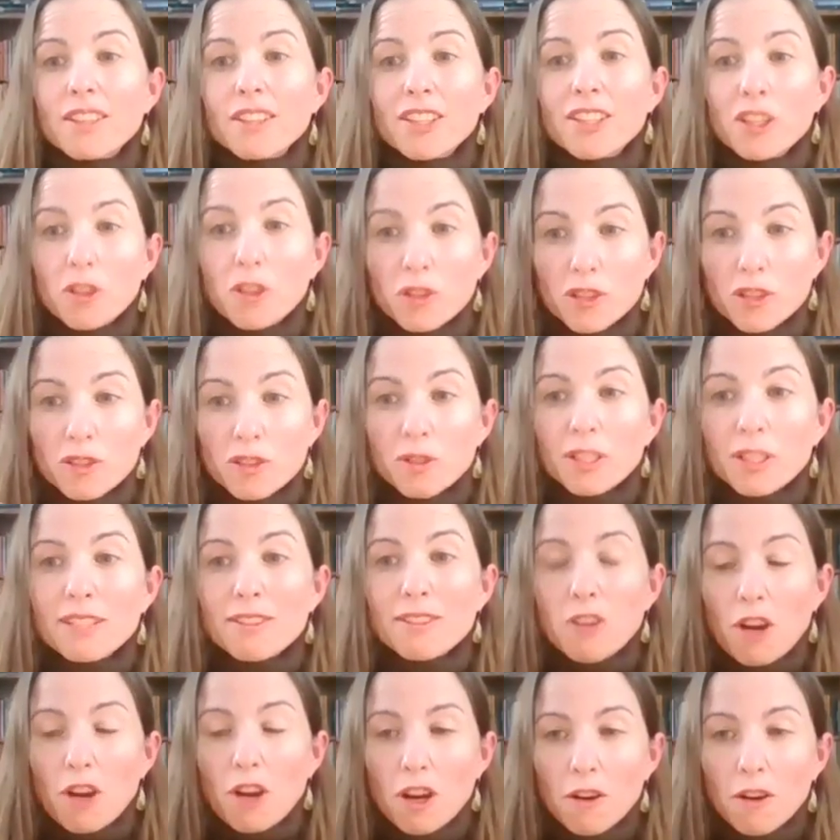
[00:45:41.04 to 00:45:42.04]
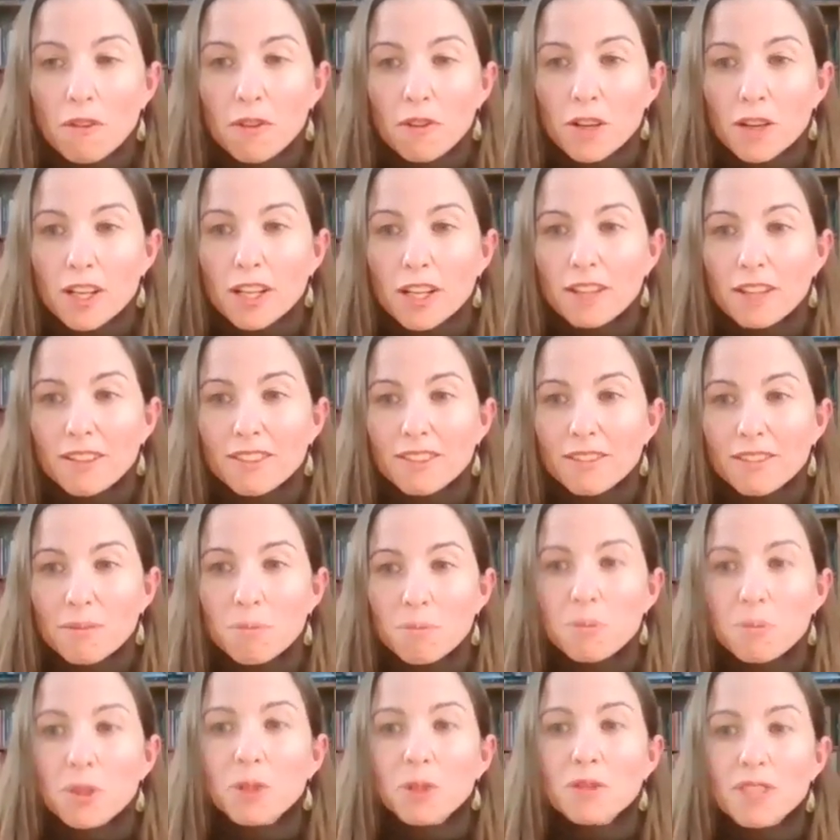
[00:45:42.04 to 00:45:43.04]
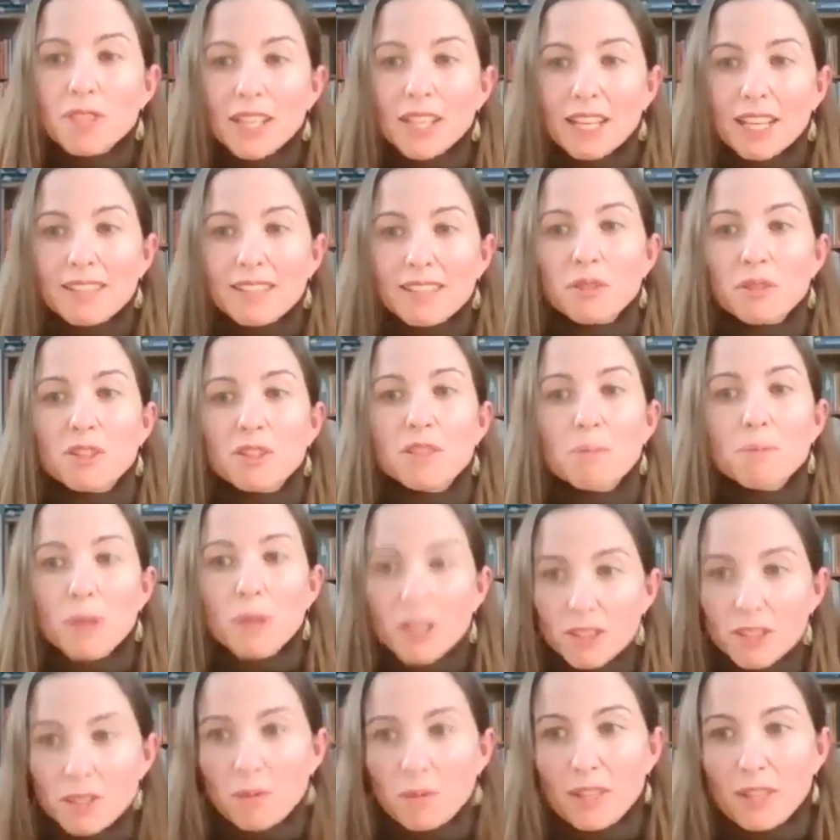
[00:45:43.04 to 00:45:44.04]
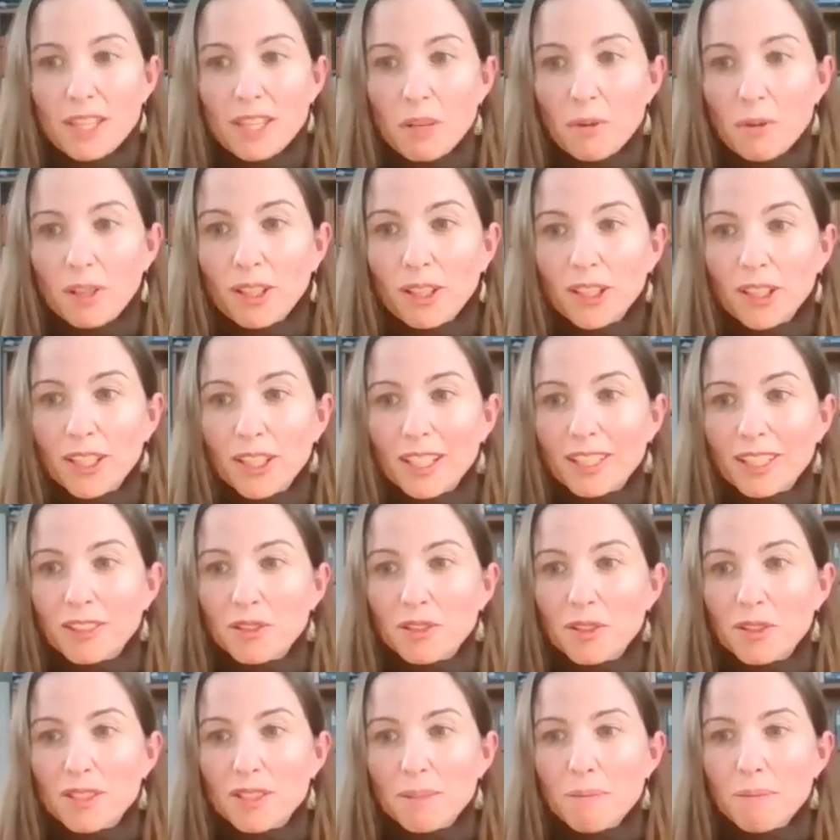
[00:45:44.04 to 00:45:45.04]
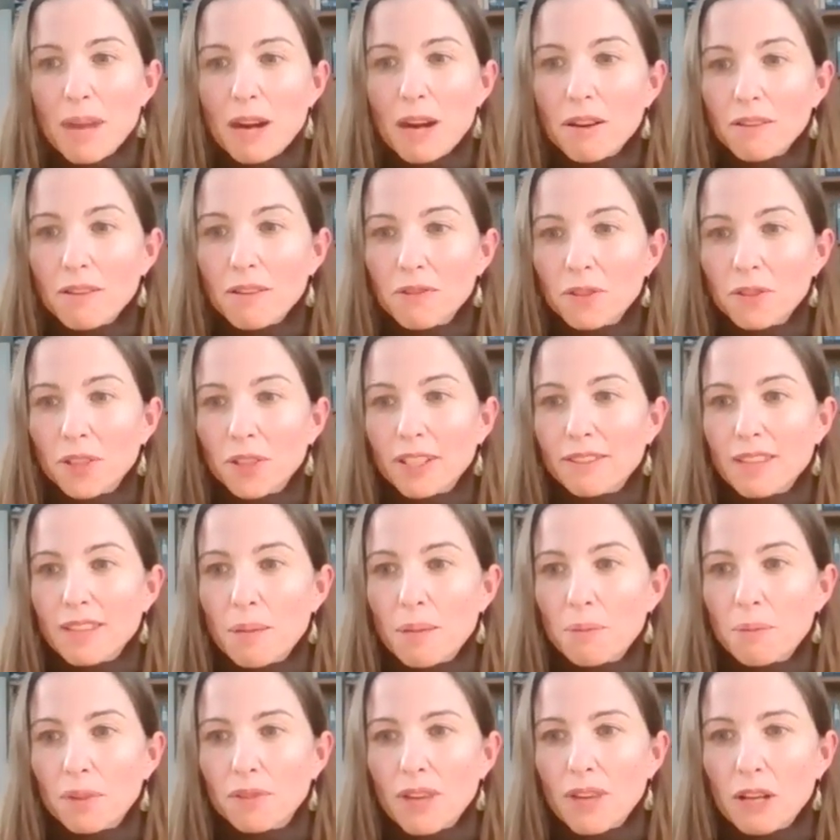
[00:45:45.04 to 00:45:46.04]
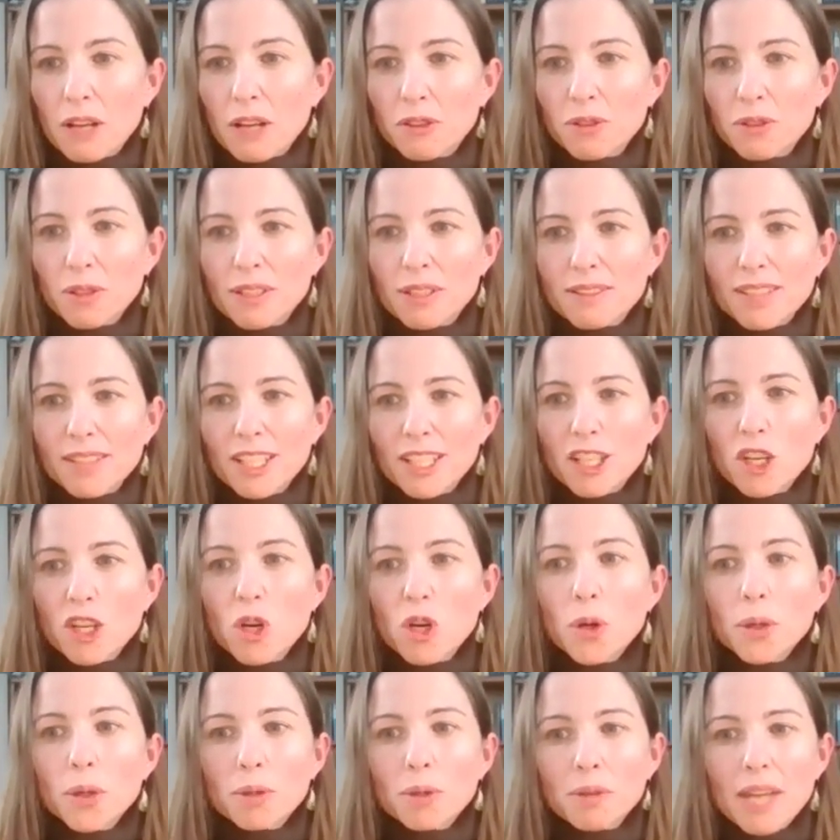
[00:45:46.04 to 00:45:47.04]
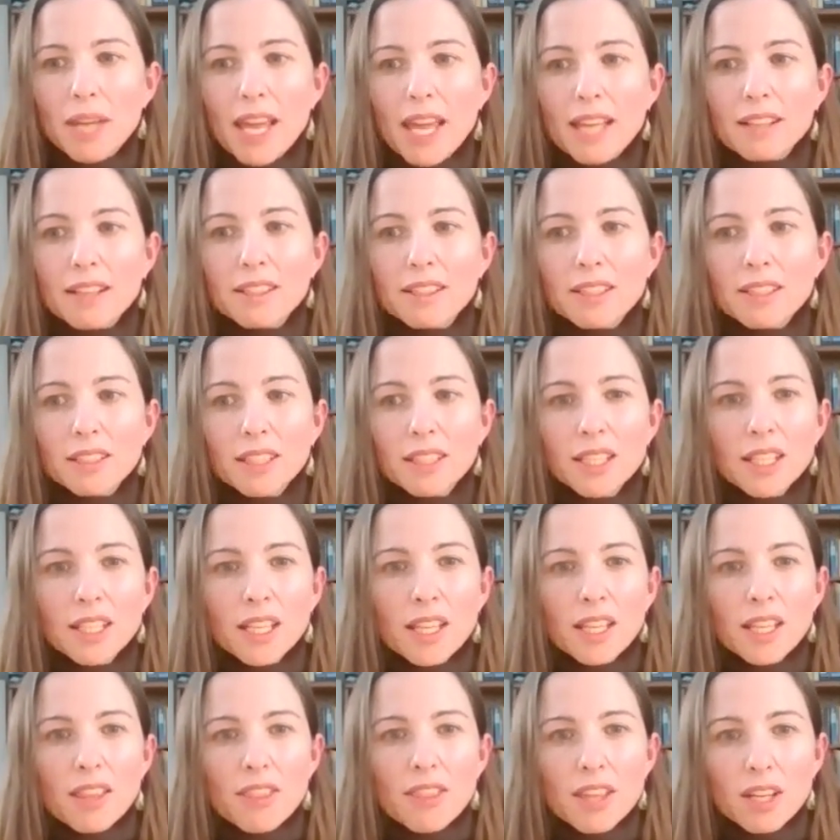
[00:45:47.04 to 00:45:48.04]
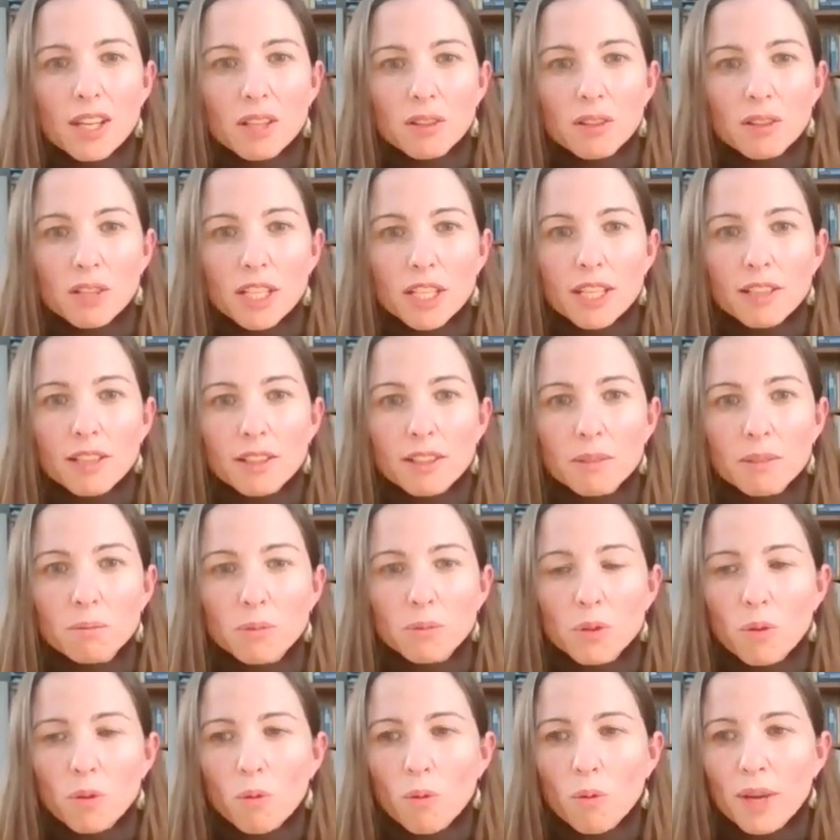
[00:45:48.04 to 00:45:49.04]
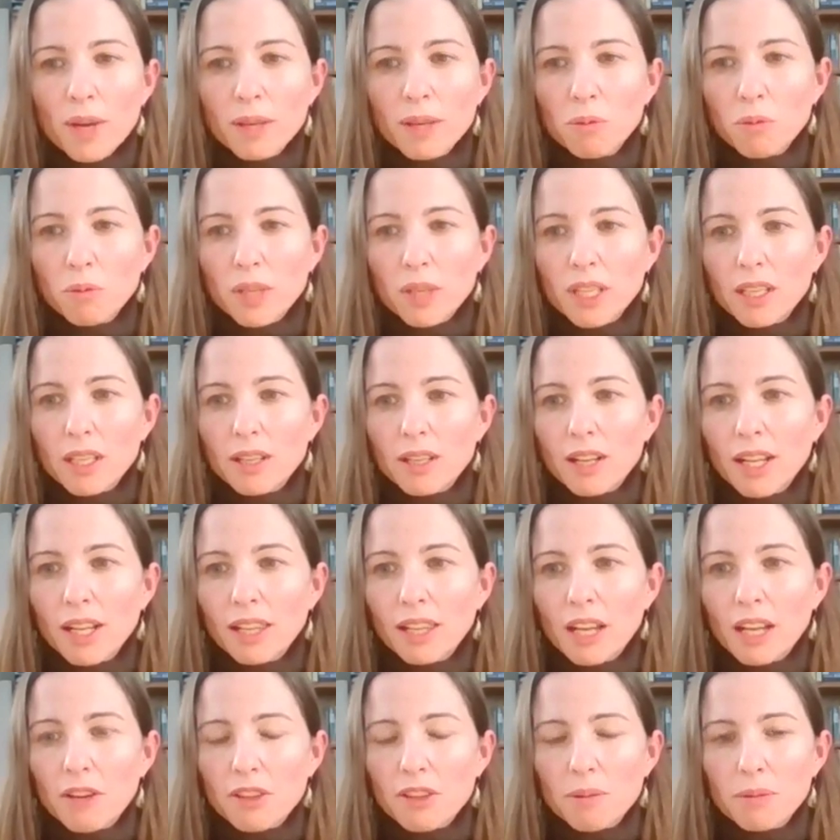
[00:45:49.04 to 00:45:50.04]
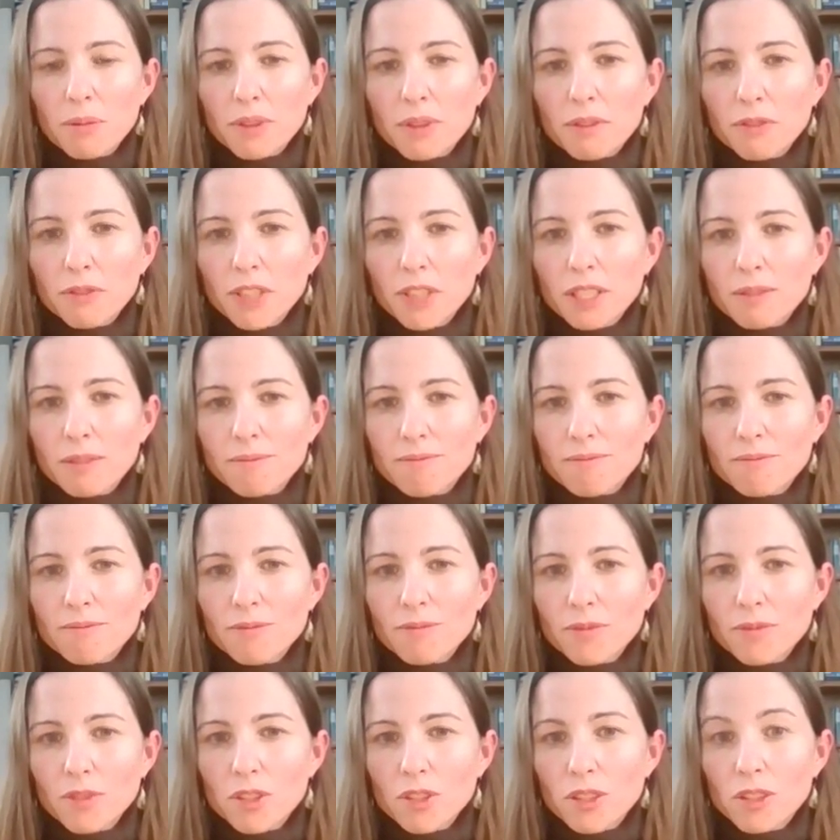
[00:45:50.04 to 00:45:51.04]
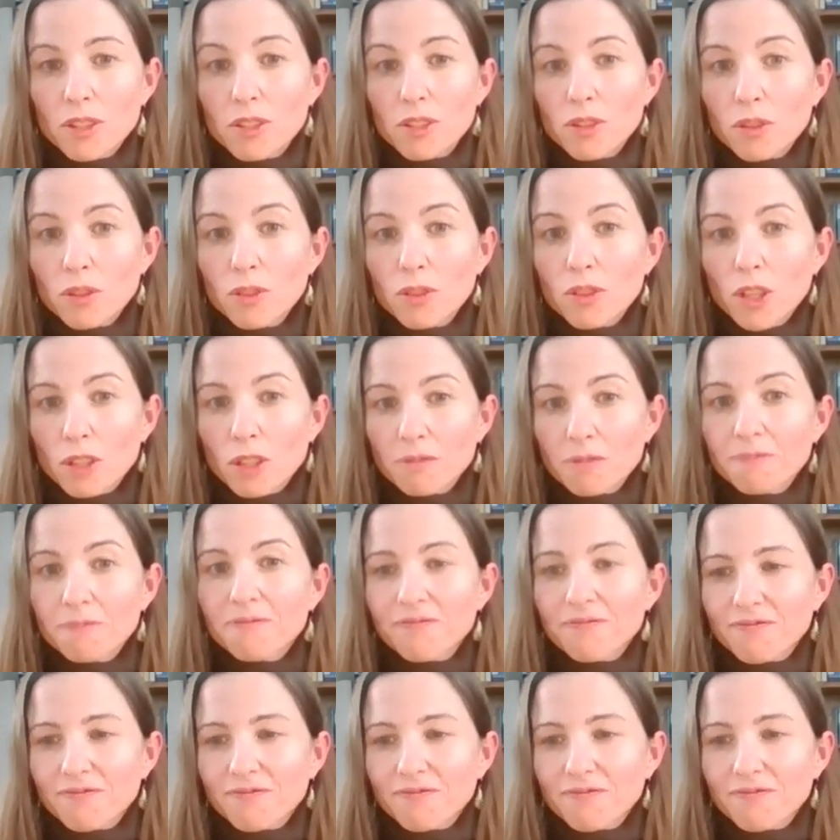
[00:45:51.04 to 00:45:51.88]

your students offered music as a response to what they were learning. So it's a powerful example of how students can co-create the curriculum when we allow them the freedom to do so.